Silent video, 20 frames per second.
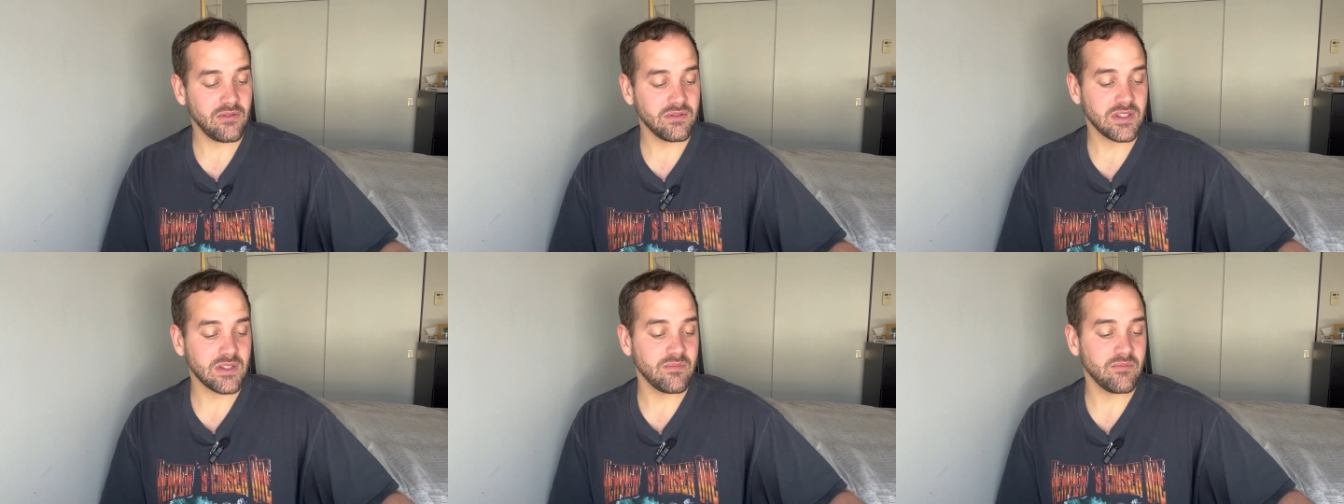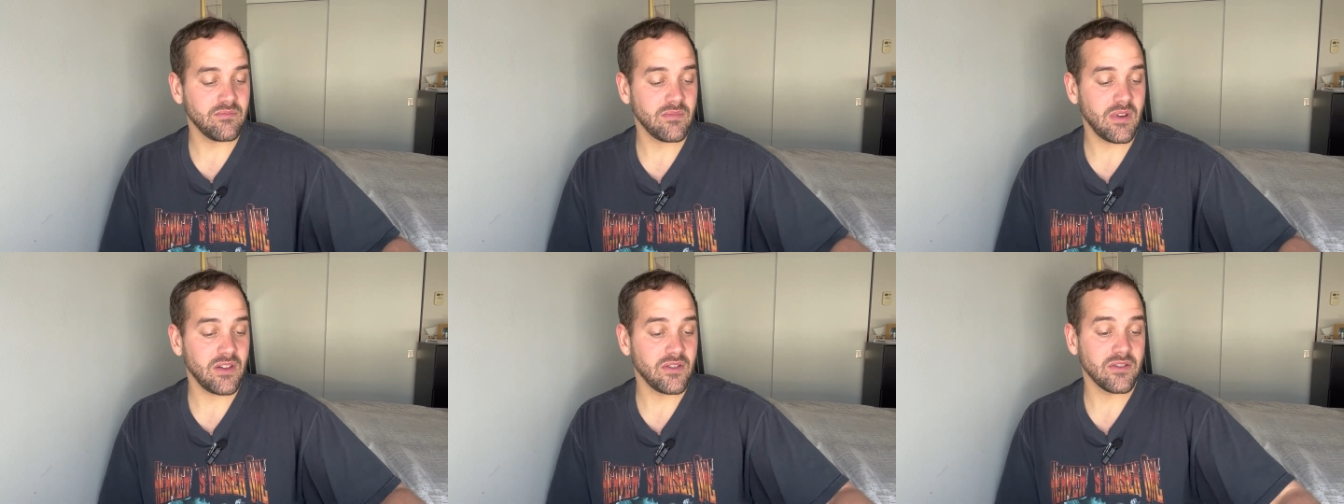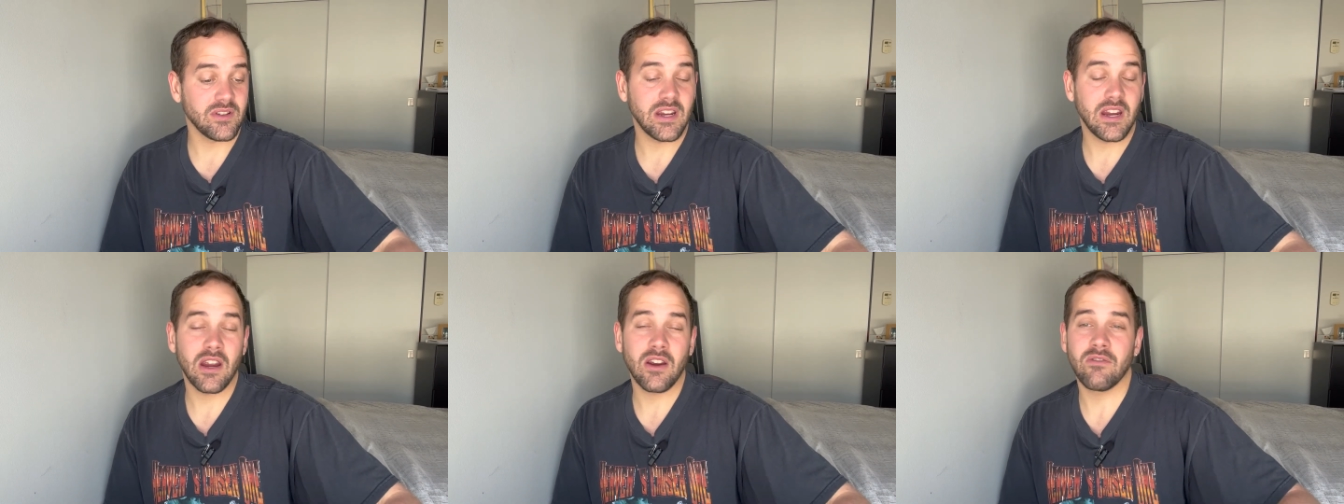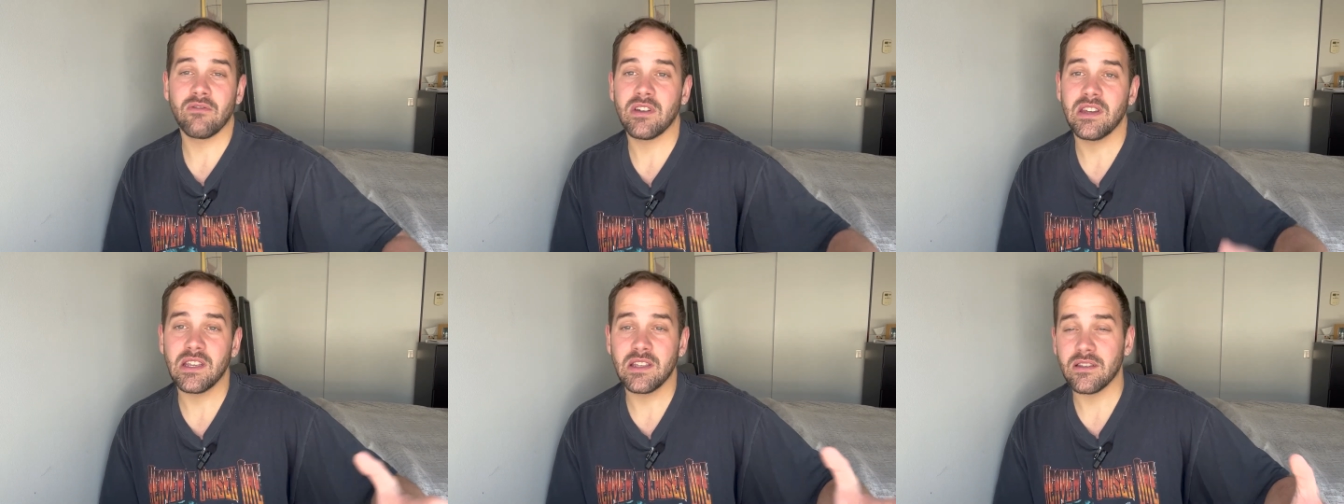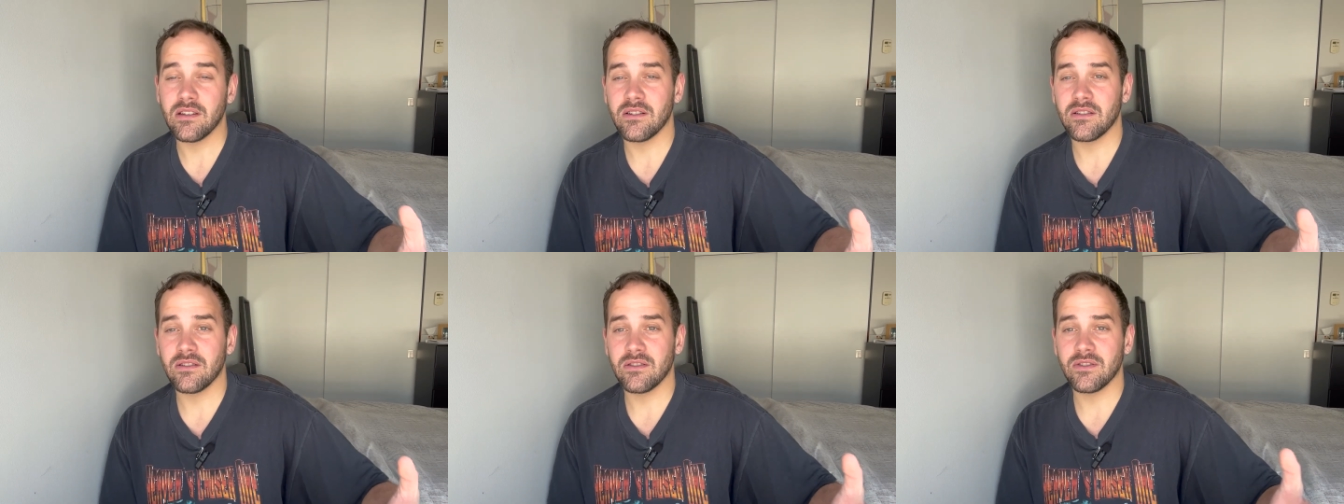out some other tarot
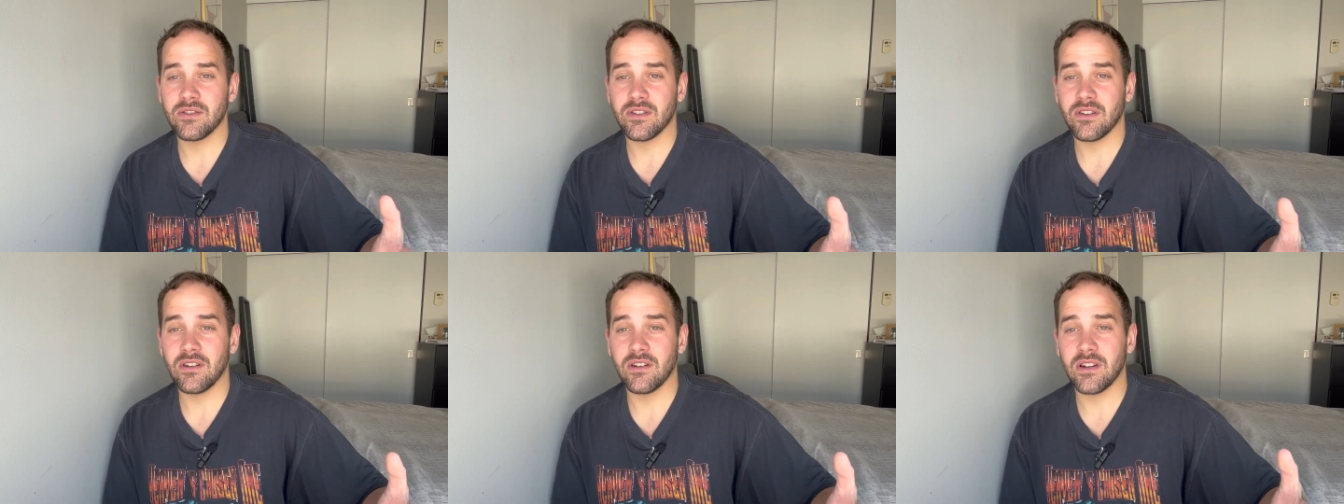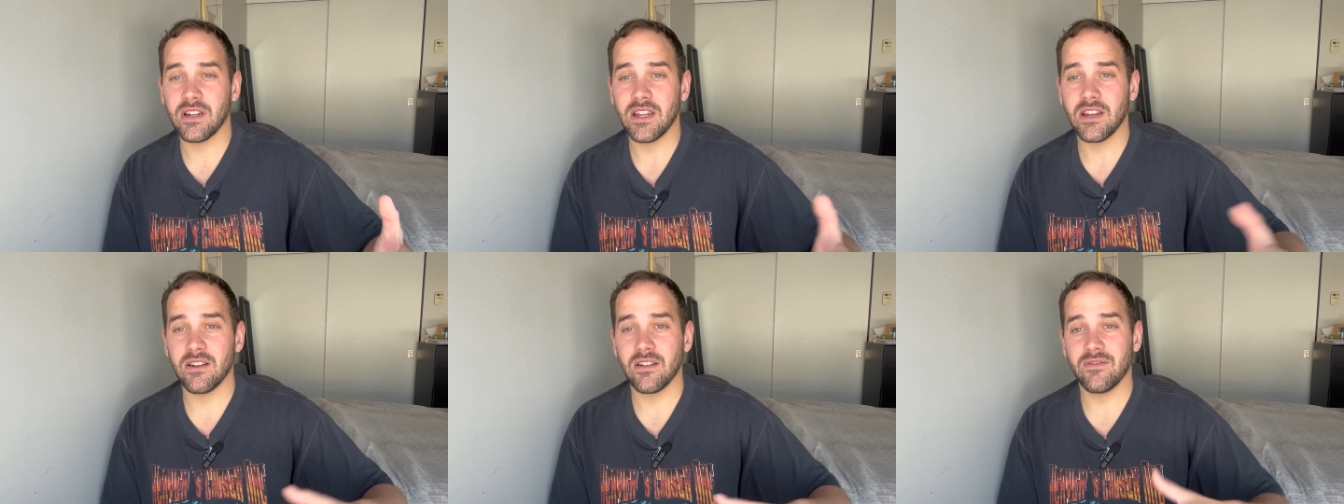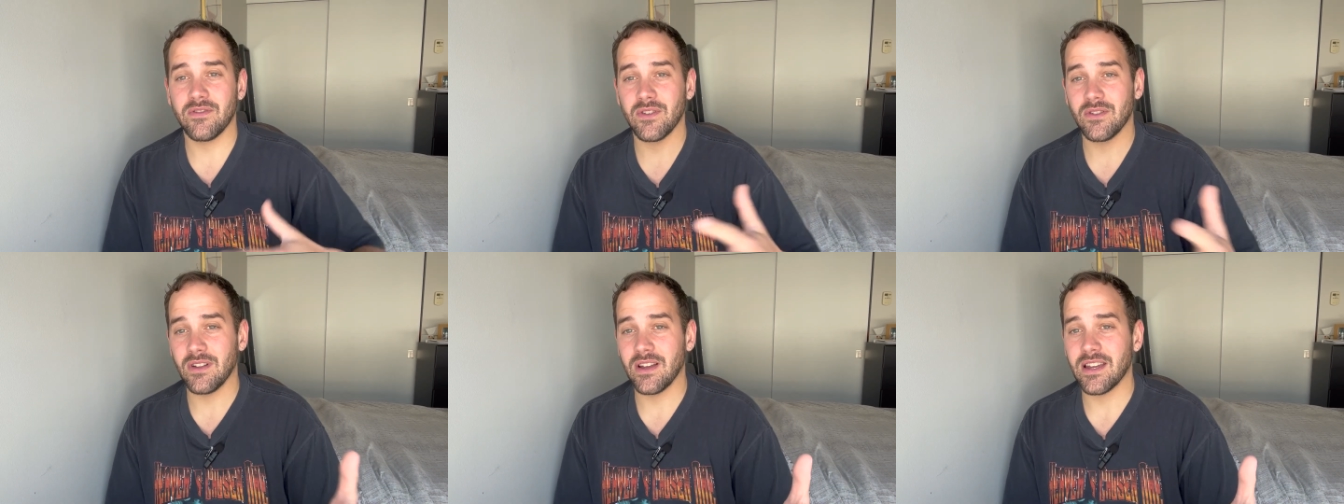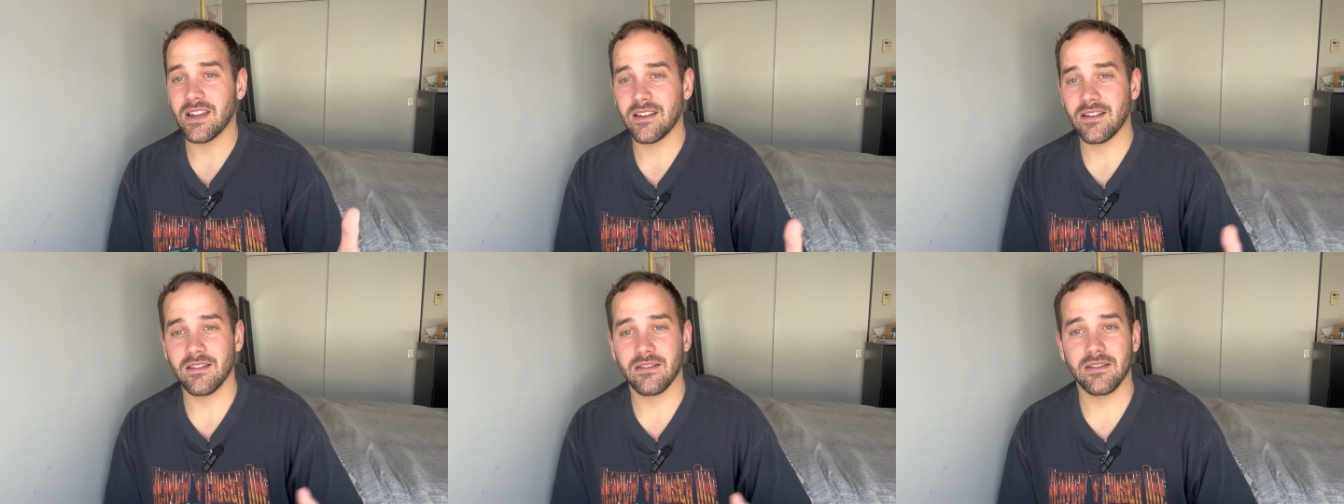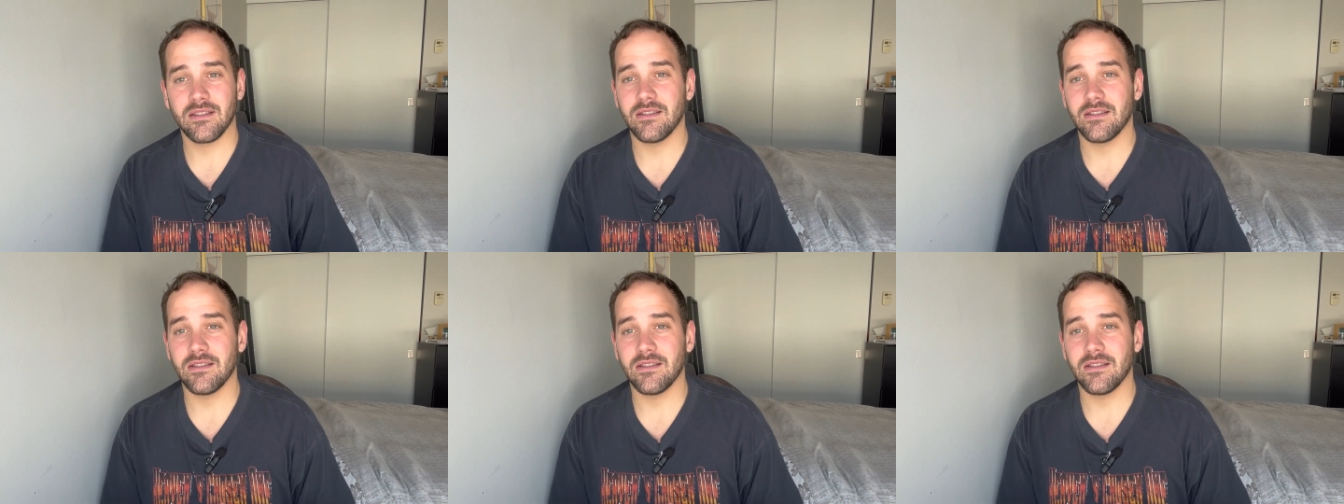readers on here if you like.